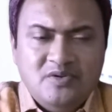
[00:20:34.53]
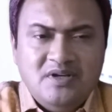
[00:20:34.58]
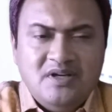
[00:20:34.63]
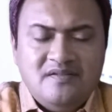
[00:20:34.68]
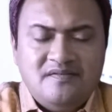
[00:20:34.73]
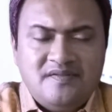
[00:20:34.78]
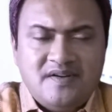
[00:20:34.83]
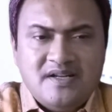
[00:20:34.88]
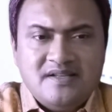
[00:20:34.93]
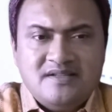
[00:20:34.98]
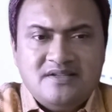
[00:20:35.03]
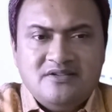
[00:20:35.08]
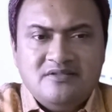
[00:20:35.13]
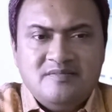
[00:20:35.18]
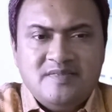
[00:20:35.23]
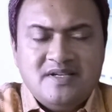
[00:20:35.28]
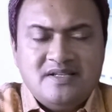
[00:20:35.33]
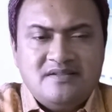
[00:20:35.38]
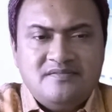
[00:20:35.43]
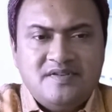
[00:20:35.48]

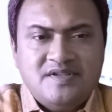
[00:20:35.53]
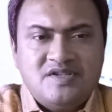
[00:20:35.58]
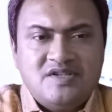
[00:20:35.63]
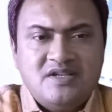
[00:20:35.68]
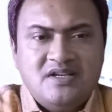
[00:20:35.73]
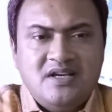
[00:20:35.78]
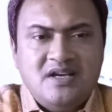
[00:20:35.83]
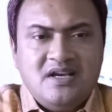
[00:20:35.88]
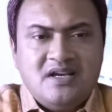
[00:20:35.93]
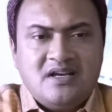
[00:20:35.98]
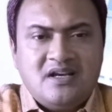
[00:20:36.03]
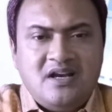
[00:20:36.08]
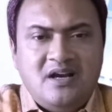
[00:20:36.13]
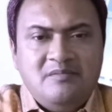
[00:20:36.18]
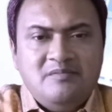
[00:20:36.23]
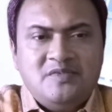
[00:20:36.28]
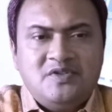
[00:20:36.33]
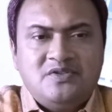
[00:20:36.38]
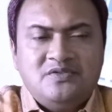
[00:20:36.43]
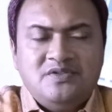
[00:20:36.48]
resumes which
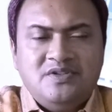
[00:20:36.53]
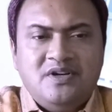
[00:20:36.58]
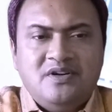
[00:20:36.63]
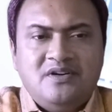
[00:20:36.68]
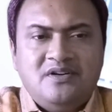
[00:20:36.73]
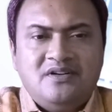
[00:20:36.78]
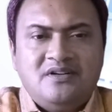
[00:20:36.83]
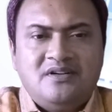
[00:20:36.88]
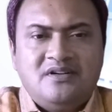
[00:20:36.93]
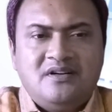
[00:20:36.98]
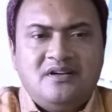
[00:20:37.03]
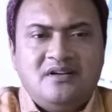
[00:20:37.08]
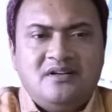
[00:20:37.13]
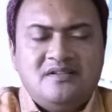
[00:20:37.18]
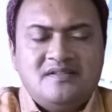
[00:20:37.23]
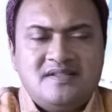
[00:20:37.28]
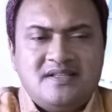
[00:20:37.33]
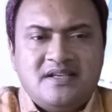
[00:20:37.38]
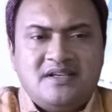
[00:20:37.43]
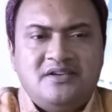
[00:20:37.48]
come to your
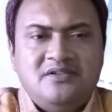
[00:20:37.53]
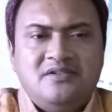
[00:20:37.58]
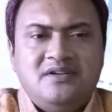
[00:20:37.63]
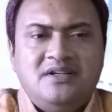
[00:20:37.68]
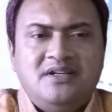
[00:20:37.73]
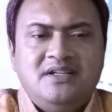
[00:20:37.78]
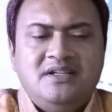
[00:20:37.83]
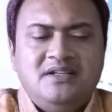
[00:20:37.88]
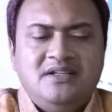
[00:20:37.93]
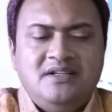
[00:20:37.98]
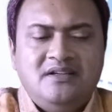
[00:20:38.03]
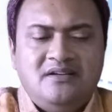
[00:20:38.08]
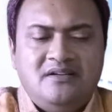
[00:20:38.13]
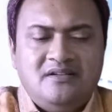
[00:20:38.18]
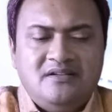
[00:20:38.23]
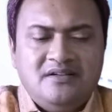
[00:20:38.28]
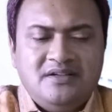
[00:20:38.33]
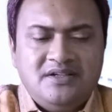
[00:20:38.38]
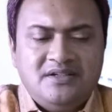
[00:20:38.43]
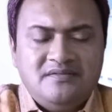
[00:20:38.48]
security
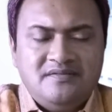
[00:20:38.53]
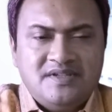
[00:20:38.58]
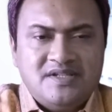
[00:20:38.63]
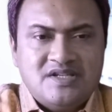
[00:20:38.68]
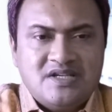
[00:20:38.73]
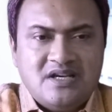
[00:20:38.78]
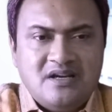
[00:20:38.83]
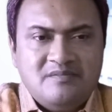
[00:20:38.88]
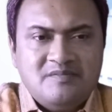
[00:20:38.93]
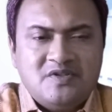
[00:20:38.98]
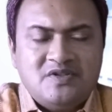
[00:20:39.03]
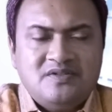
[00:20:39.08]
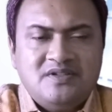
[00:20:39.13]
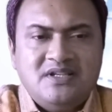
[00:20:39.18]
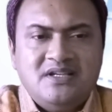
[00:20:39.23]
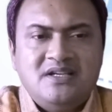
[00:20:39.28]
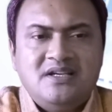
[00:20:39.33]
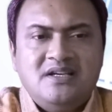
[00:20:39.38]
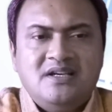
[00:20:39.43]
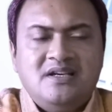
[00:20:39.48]
or which come to
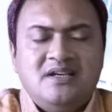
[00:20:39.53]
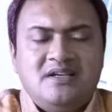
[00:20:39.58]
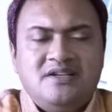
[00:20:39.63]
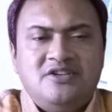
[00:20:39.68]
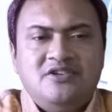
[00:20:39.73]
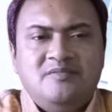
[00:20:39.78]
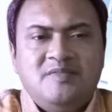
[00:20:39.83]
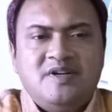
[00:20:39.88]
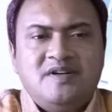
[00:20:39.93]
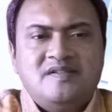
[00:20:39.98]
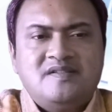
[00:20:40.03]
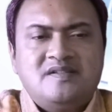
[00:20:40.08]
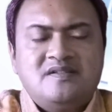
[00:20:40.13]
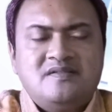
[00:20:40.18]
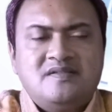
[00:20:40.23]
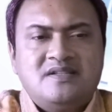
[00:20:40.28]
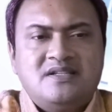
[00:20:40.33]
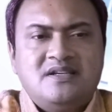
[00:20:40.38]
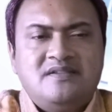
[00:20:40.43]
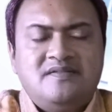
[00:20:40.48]
the human
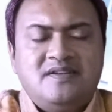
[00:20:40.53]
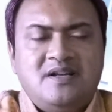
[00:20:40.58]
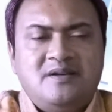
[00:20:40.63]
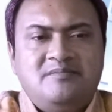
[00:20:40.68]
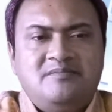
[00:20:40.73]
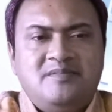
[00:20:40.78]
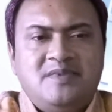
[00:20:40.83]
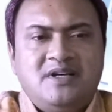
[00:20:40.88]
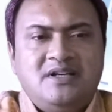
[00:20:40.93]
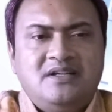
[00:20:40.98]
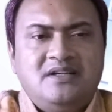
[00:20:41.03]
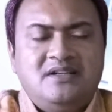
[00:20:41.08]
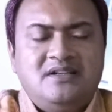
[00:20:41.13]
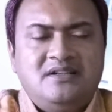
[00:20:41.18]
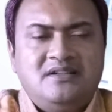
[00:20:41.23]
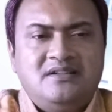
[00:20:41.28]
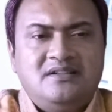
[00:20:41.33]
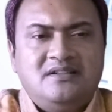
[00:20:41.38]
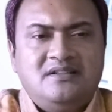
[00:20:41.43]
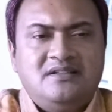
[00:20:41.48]
resource development
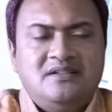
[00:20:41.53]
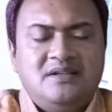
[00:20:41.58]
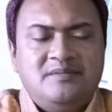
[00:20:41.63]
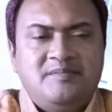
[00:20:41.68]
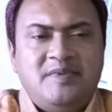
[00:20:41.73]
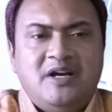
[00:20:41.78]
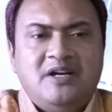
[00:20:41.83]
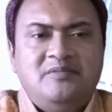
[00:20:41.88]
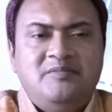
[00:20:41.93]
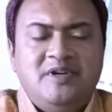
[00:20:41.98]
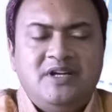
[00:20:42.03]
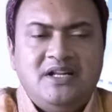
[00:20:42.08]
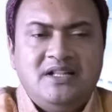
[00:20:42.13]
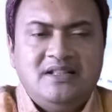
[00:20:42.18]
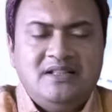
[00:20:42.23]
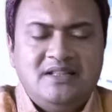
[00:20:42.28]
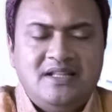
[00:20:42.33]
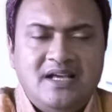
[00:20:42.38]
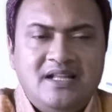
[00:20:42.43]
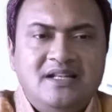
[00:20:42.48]
department,
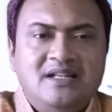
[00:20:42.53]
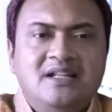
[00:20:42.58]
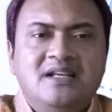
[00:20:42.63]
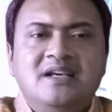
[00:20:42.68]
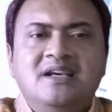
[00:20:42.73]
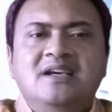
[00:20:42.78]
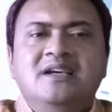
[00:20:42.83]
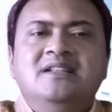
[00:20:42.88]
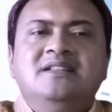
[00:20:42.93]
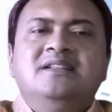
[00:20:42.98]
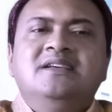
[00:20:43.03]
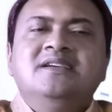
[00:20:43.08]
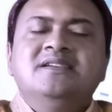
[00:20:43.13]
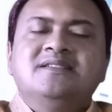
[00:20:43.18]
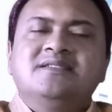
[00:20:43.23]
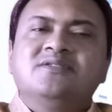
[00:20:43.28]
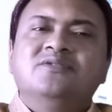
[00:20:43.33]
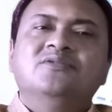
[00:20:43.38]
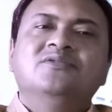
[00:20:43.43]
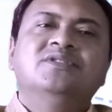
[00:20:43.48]
and then the
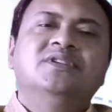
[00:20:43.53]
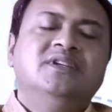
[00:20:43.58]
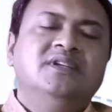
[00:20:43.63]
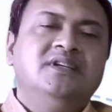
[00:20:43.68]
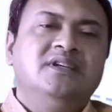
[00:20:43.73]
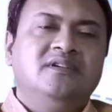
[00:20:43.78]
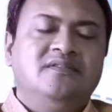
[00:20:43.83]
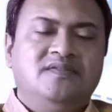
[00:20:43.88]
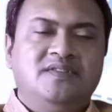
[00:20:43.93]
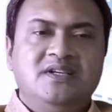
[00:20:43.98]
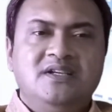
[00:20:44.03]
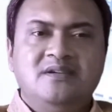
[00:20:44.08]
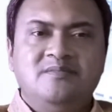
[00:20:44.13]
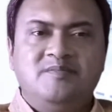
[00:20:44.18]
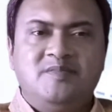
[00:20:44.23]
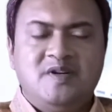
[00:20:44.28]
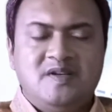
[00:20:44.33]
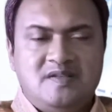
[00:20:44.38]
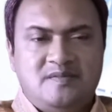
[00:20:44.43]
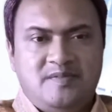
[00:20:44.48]
scrutiny of the
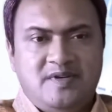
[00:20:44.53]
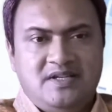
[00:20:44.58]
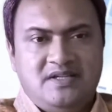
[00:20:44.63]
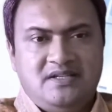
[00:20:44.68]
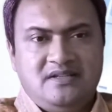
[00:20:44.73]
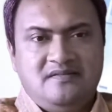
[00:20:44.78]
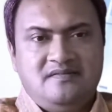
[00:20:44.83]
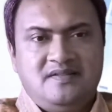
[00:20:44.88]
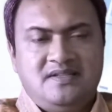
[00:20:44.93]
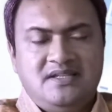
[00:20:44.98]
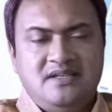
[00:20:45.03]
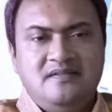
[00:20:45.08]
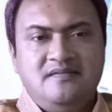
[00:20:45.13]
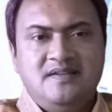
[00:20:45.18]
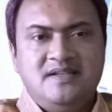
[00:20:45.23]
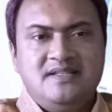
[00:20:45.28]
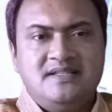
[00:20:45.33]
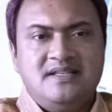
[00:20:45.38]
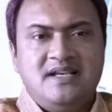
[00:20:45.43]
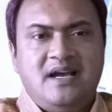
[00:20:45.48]
prospective
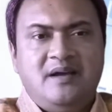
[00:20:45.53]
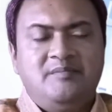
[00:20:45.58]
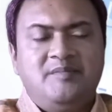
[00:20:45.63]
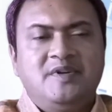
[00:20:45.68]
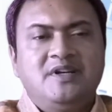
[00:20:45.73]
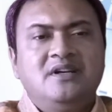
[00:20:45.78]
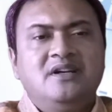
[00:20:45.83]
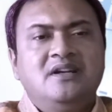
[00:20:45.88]
CVs happen,